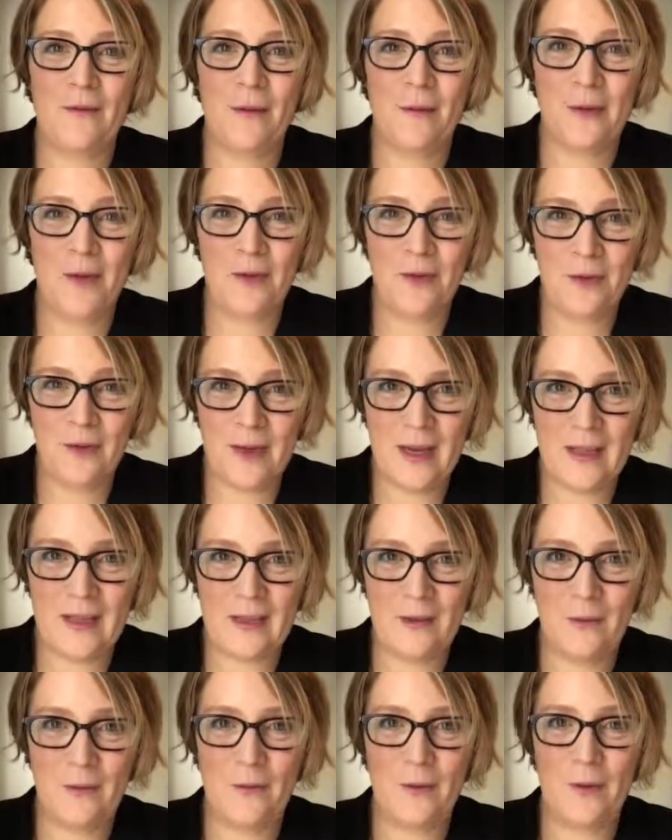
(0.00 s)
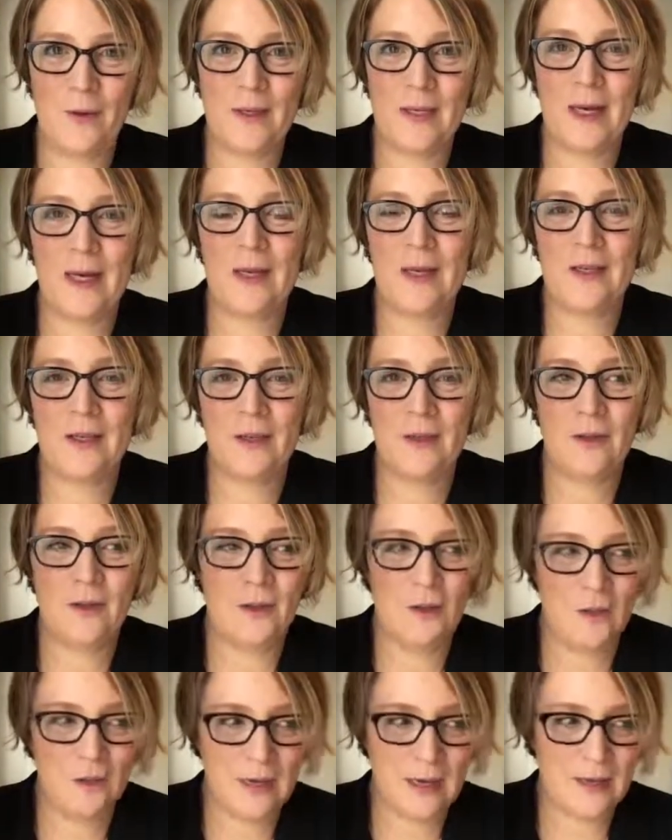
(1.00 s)
from the 2004 data to the
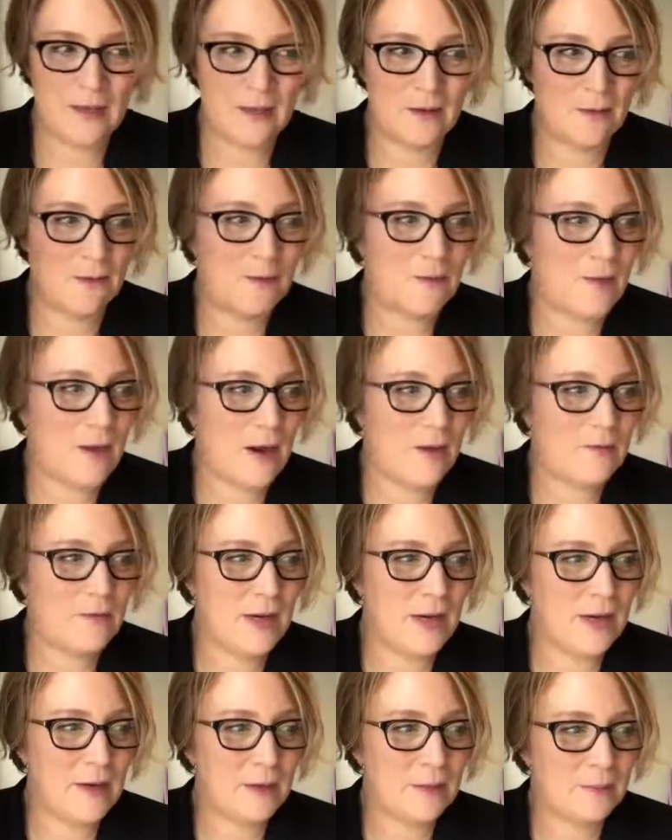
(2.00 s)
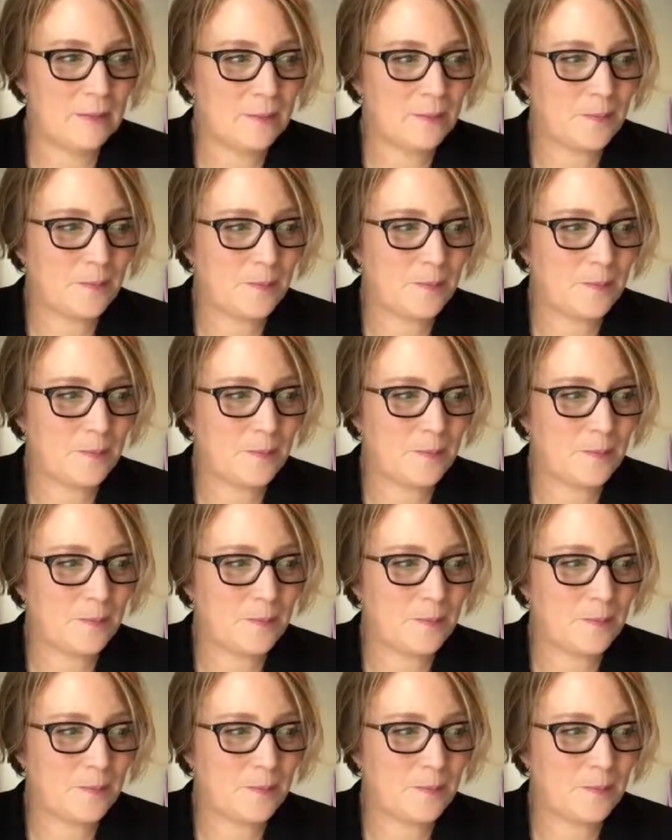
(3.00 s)
2005 data.